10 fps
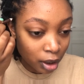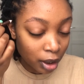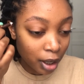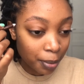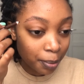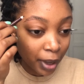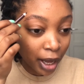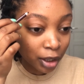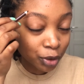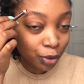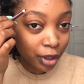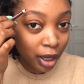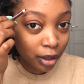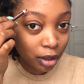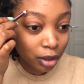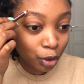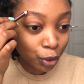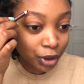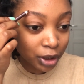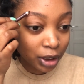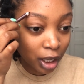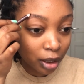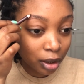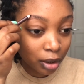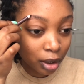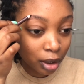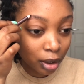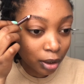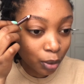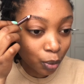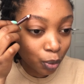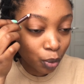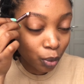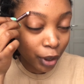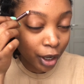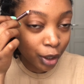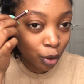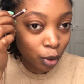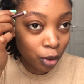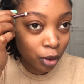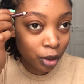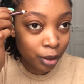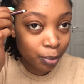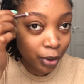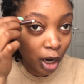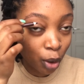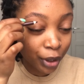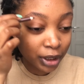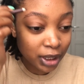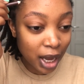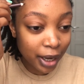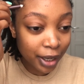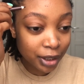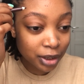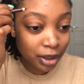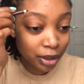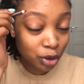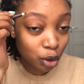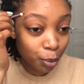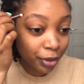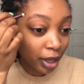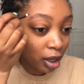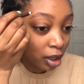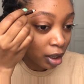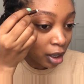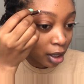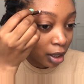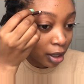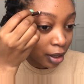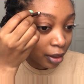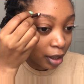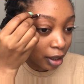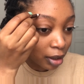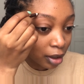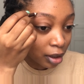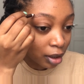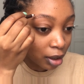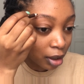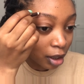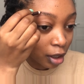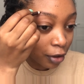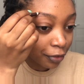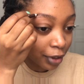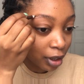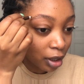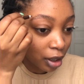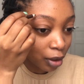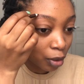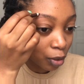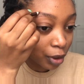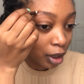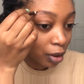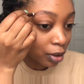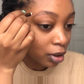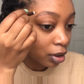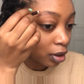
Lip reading: Come back to that, notice that where your brow is highest and stop there. Then carve it and go down.